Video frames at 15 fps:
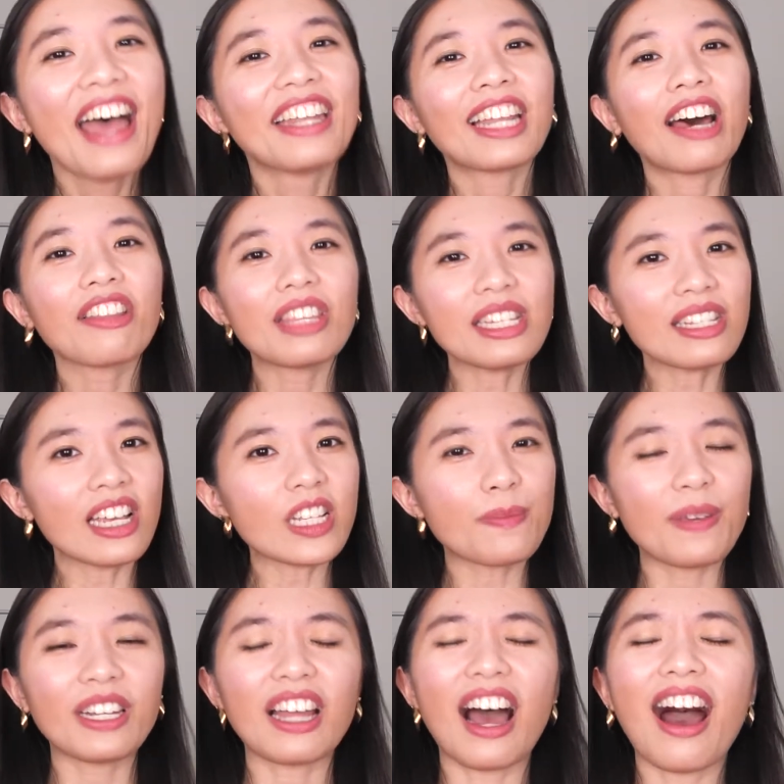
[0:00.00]
Now, this has
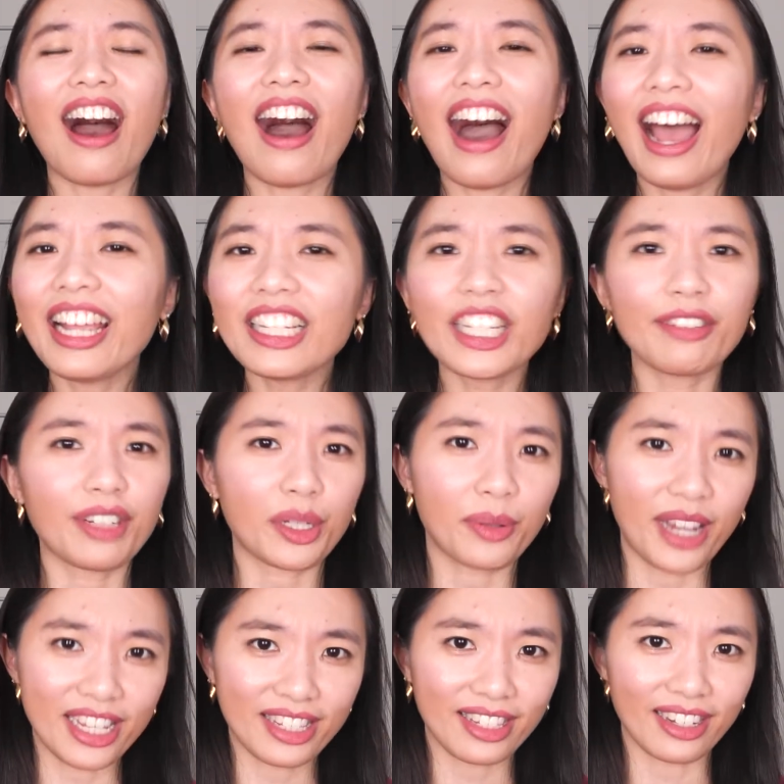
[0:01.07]
been a highly
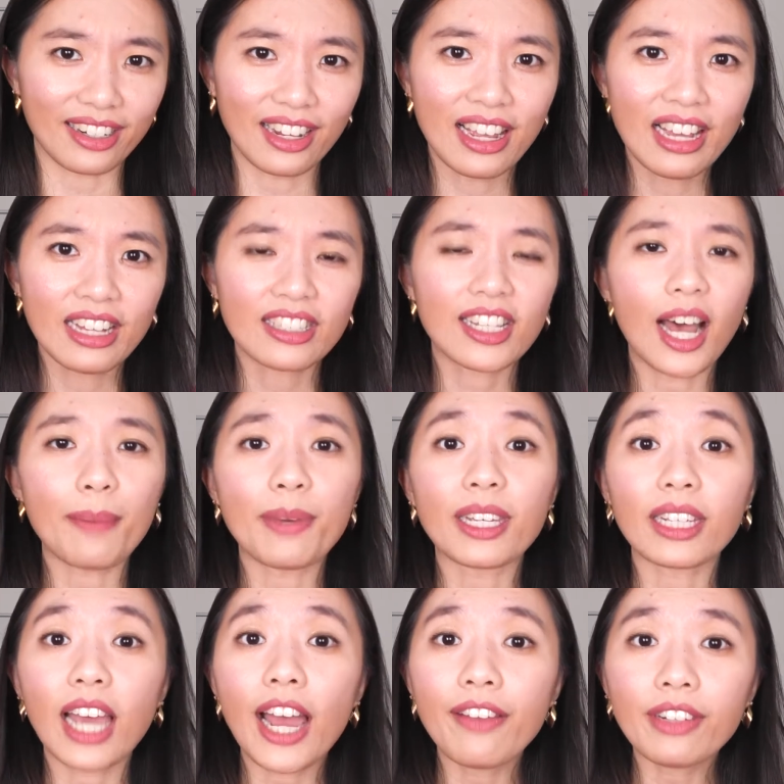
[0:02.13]
requested
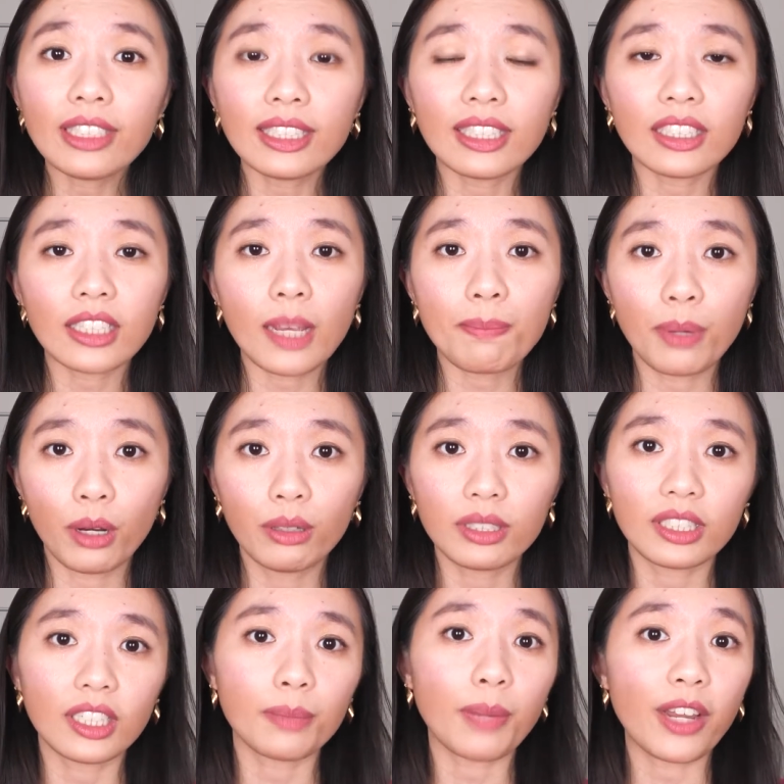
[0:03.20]
topic ever since I
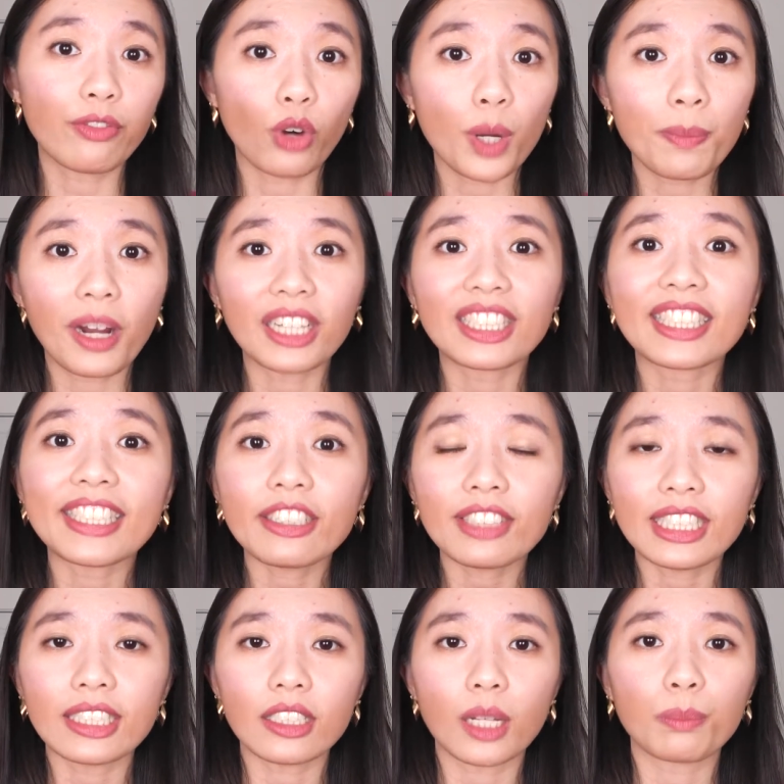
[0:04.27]
posted my four-part
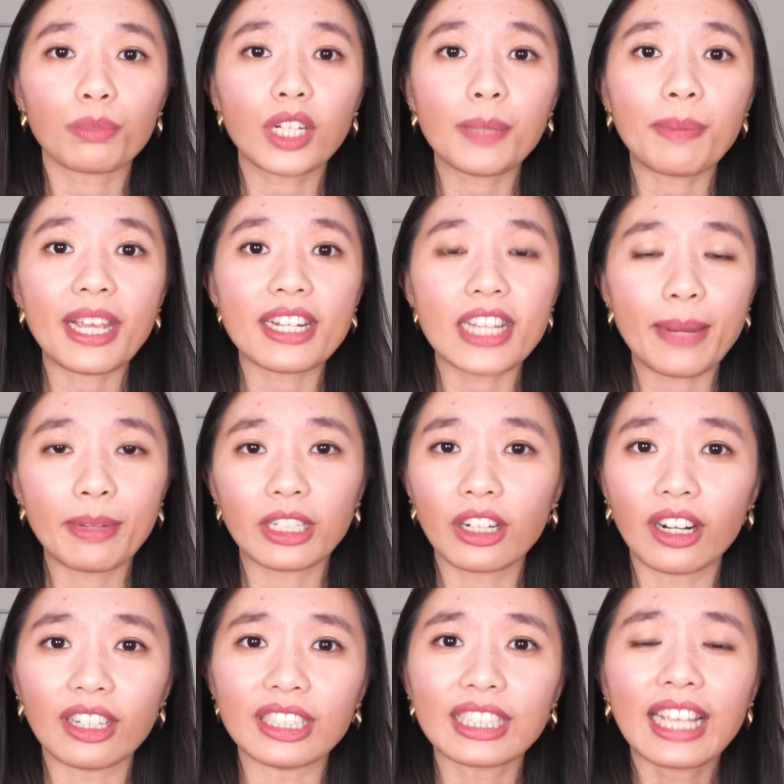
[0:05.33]
series on prepaid debit
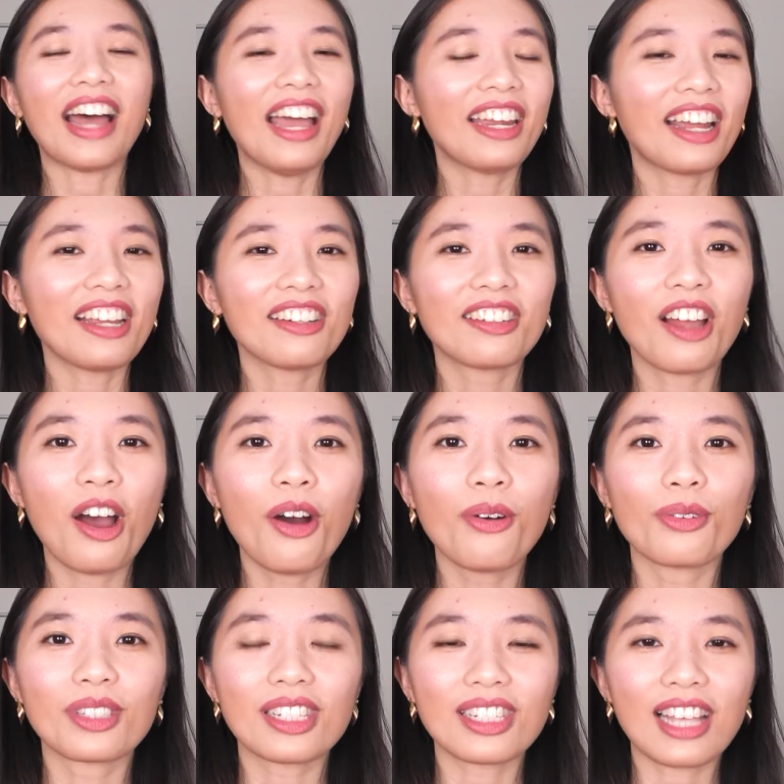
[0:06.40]
cards, and I
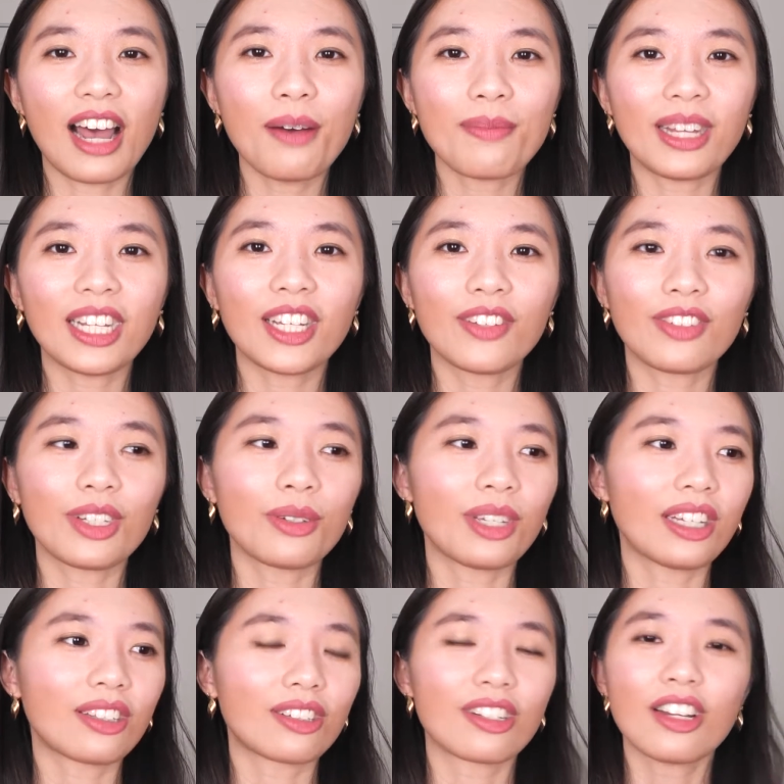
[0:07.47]
know just how many of you
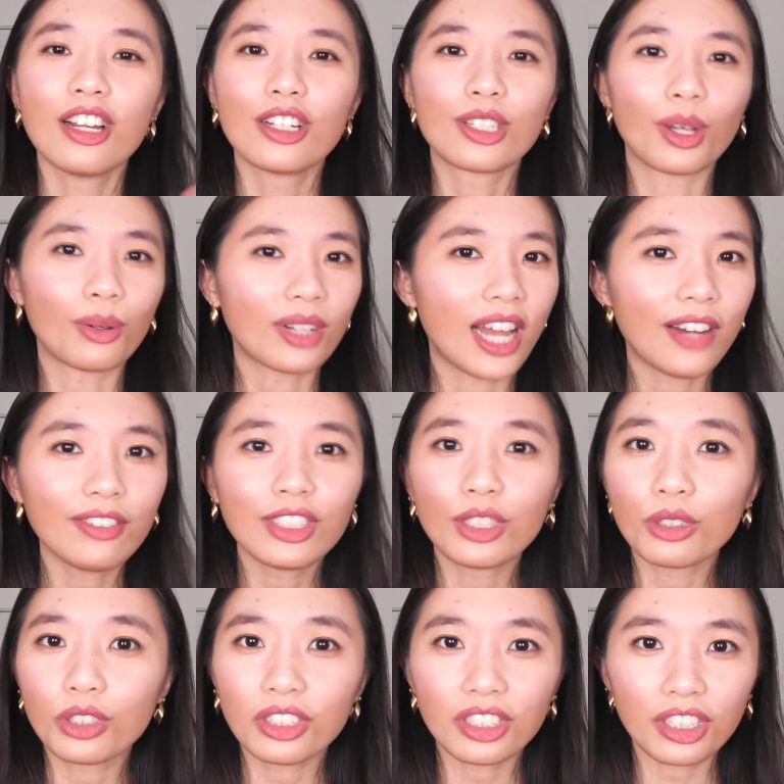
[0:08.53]
either don't have a
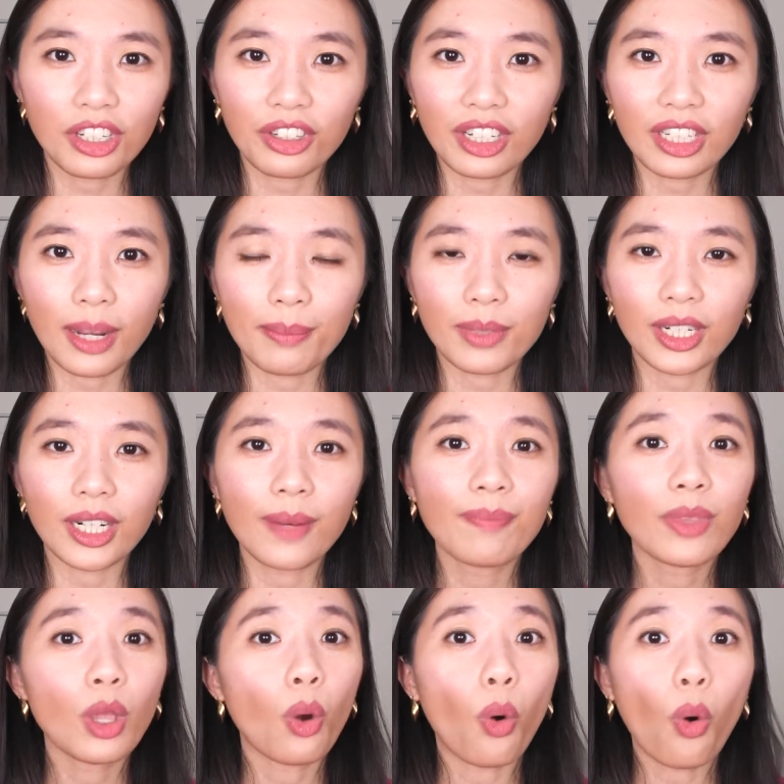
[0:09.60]
social security number
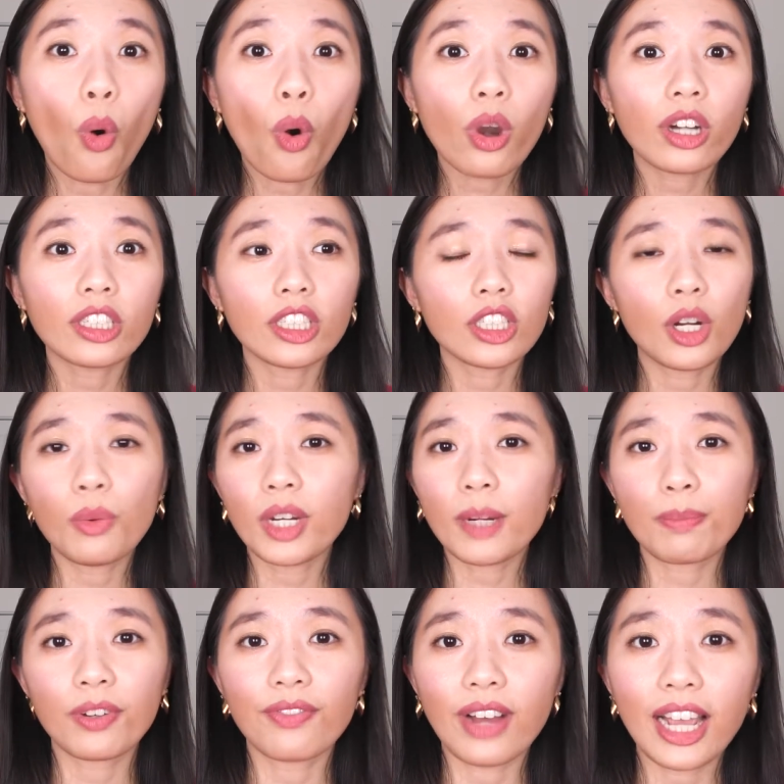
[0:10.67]
or you don't want to
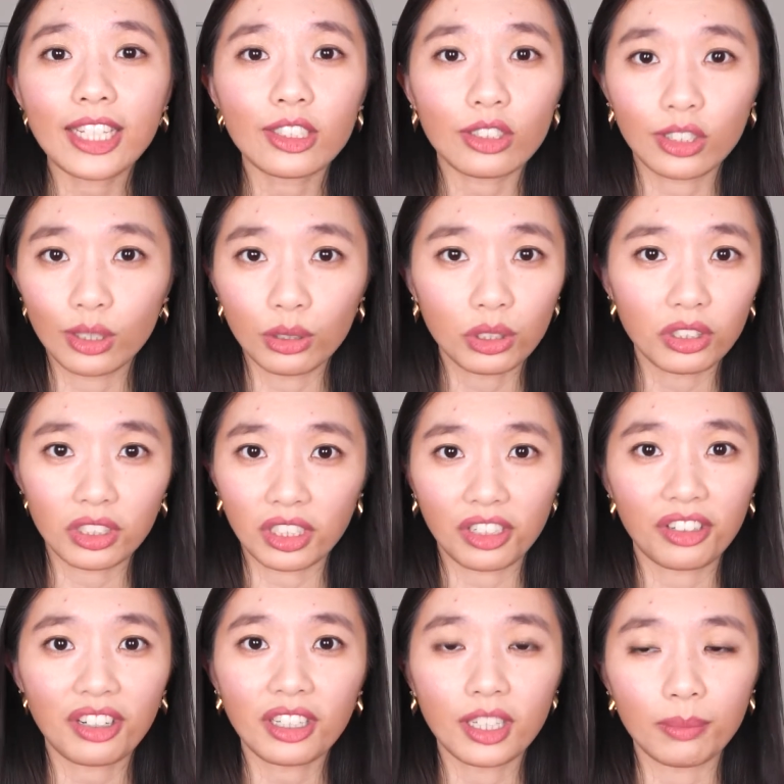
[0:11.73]
provide your social
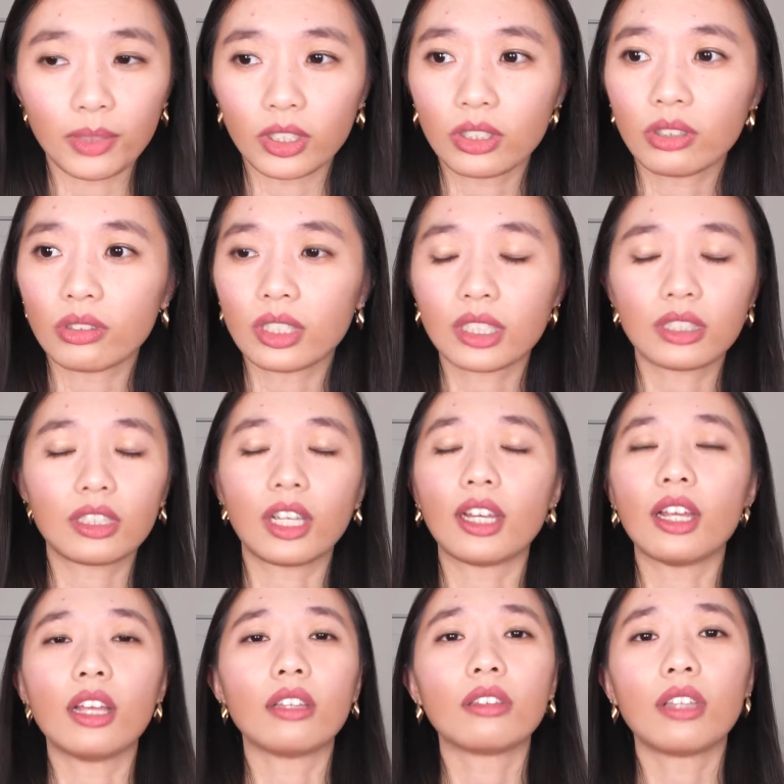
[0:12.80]
security number to just yet
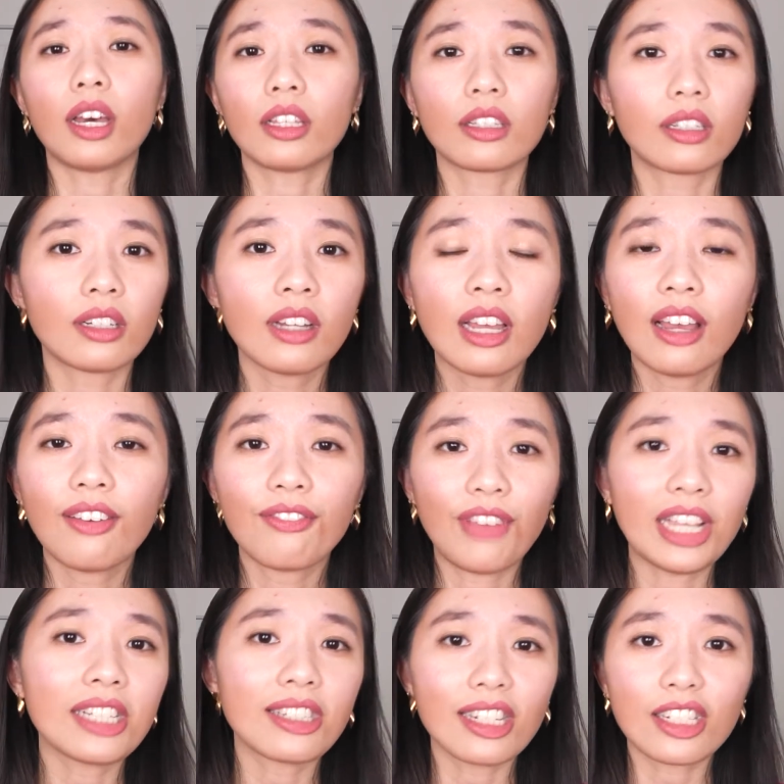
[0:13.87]
another
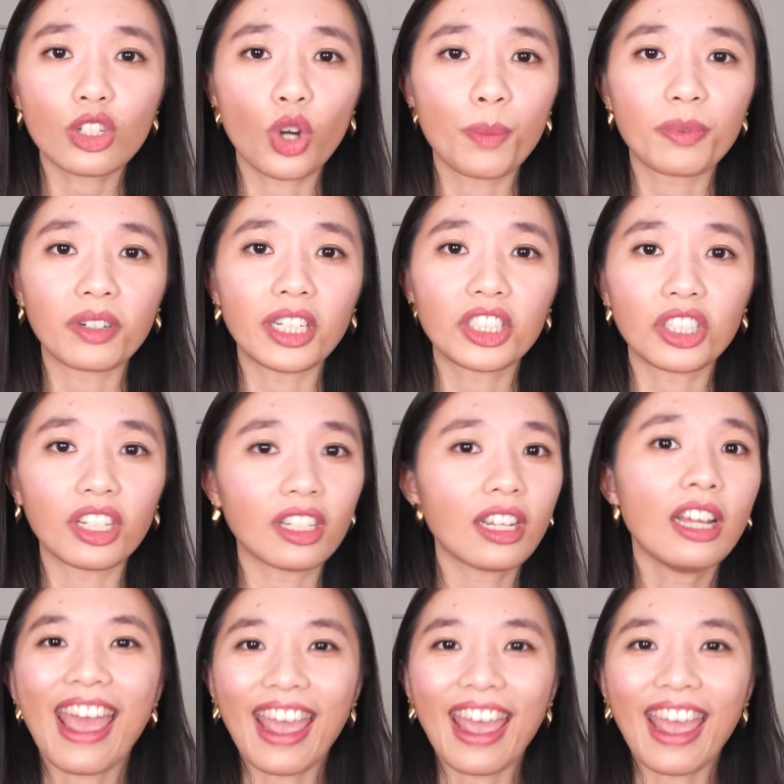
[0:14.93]
faceless corporation.